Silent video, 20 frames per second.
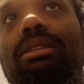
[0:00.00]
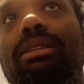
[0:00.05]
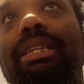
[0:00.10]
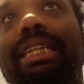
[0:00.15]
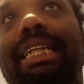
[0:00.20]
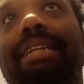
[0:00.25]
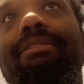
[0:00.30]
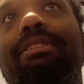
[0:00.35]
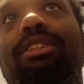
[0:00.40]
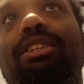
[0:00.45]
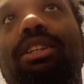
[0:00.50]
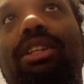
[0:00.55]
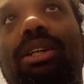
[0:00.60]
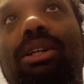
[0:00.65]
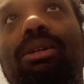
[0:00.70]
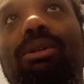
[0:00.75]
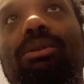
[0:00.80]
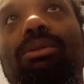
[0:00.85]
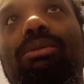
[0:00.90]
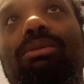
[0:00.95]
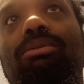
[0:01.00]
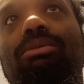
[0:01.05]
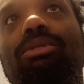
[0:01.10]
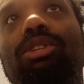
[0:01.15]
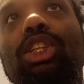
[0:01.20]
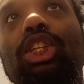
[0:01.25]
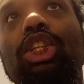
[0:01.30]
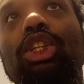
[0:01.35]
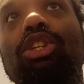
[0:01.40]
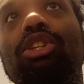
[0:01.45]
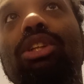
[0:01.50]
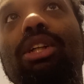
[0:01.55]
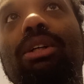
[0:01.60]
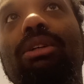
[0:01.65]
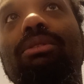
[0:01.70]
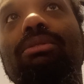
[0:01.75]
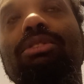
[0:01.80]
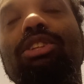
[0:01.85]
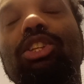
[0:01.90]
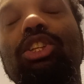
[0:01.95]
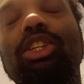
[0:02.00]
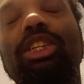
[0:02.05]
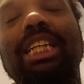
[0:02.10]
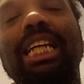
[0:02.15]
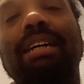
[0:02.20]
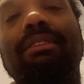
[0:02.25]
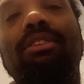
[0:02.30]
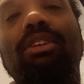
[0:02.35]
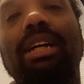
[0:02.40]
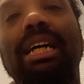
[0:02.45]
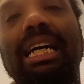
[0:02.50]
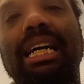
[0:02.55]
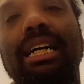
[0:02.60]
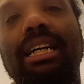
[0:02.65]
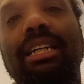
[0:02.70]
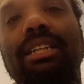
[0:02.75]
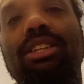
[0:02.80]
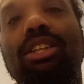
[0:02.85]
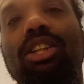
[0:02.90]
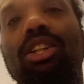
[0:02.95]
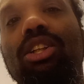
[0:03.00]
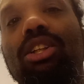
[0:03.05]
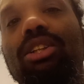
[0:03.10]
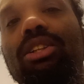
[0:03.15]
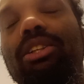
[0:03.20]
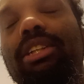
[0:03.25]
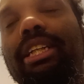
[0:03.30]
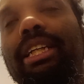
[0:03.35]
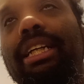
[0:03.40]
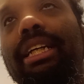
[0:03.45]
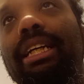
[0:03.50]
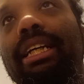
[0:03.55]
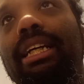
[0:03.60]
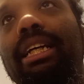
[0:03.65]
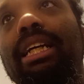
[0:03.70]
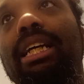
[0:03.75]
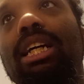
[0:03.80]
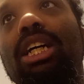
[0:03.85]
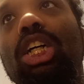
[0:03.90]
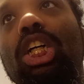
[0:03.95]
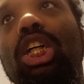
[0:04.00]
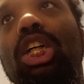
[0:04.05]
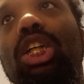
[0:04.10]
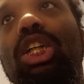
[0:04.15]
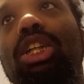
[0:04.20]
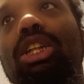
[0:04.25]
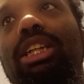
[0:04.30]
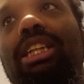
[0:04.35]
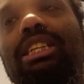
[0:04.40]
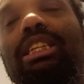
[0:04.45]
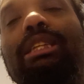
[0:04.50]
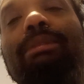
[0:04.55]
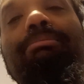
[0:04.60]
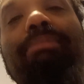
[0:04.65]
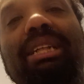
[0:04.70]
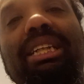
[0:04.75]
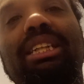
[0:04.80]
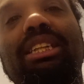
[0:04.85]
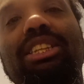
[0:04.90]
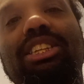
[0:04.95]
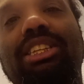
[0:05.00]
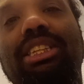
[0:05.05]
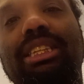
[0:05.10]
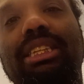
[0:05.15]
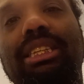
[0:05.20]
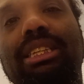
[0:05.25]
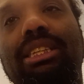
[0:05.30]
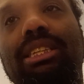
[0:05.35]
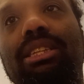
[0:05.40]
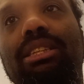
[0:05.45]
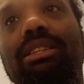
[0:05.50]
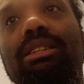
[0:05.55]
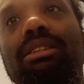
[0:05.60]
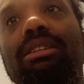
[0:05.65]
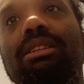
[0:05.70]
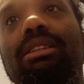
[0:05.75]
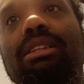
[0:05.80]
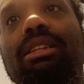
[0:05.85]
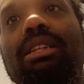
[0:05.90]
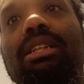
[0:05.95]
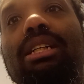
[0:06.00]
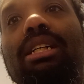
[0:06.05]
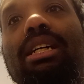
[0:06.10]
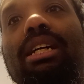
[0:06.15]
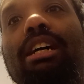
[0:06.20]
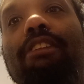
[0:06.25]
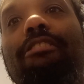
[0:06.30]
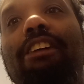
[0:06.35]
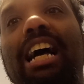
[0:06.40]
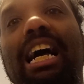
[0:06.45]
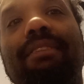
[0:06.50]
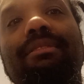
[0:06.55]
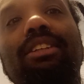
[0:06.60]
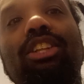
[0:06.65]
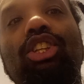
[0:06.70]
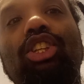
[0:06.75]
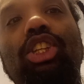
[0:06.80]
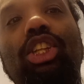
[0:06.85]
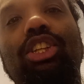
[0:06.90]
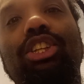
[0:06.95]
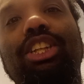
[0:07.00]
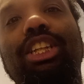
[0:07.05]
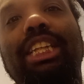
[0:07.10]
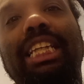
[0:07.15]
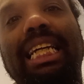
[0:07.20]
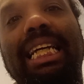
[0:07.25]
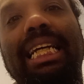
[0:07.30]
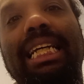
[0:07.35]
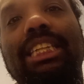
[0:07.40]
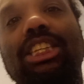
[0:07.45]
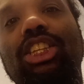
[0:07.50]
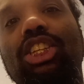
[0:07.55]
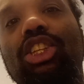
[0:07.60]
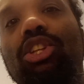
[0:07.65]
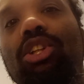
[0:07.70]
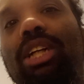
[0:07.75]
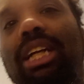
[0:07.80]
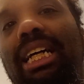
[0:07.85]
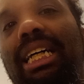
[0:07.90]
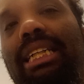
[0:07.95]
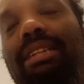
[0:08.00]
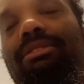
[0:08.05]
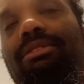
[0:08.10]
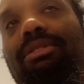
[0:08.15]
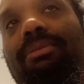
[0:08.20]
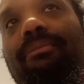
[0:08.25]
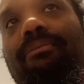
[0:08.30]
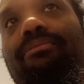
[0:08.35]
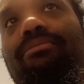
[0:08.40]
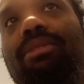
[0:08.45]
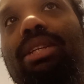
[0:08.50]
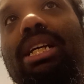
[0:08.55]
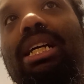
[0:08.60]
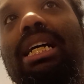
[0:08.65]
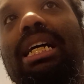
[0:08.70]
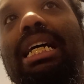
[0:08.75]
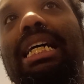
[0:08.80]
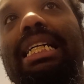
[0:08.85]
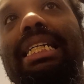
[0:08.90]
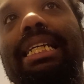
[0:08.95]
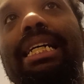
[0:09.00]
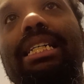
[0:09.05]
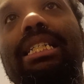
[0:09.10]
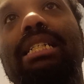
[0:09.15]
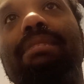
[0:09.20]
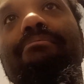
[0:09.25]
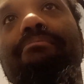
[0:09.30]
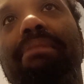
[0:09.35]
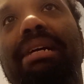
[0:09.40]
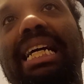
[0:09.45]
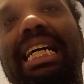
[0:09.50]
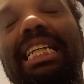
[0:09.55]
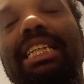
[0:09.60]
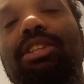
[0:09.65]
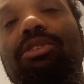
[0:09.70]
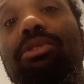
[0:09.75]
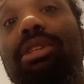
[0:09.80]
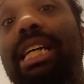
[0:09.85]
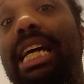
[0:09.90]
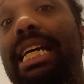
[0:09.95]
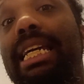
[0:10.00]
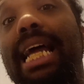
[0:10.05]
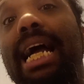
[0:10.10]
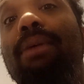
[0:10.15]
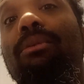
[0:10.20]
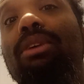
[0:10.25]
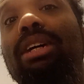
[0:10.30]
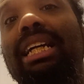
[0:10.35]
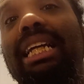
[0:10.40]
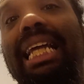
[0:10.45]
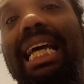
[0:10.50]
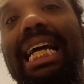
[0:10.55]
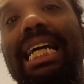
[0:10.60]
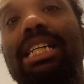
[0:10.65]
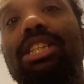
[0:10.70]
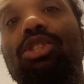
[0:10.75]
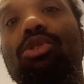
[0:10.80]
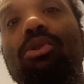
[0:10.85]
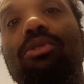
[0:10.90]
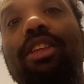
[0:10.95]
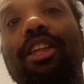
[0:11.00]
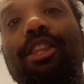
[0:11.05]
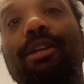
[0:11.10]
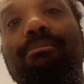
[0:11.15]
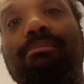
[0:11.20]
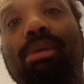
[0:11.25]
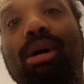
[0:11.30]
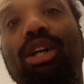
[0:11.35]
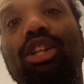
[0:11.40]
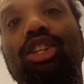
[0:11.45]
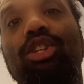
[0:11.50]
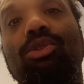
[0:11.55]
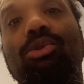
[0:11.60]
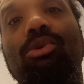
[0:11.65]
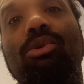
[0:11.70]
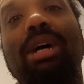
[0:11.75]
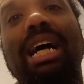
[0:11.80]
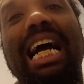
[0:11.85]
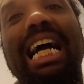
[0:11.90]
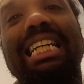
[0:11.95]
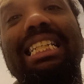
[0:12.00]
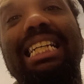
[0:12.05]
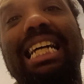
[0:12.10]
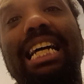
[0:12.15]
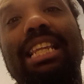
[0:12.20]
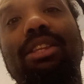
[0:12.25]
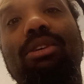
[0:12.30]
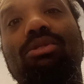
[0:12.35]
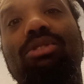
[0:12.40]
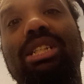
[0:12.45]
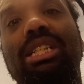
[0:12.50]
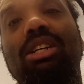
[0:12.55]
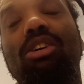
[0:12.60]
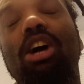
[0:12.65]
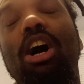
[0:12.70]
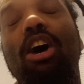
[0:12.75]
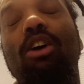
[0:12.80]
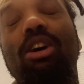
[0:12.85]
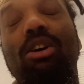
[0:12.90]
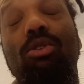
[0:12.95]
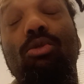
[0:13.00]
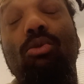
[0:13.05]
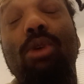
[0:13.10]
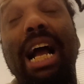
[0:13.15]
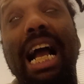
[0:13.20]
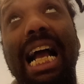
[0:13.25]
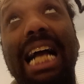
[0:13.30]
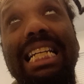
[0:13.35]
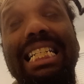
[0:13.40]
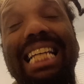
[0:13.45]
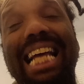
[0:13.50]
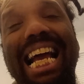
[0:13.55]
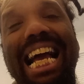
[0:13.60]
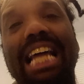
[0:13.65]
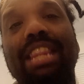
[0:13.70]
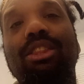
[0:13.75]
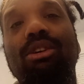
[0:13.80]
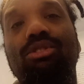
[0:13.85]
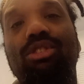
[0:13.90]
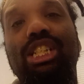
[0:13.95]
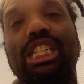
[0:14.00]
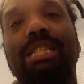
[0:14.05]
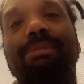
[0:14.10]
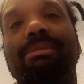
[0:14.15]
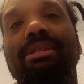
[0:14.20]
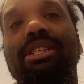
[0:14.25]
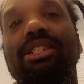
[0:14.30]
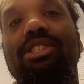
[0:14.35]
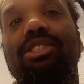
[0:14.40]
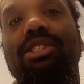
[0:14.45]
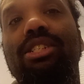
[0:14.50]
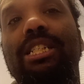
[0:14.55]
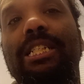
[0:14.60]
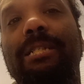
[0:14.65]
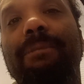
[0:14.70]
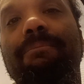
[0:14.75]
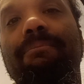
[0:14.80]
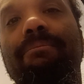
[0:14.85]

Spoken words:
even though you never had the experiences of having certain things in your life, doesn't mean you cannot relate to another person who has had those experiences.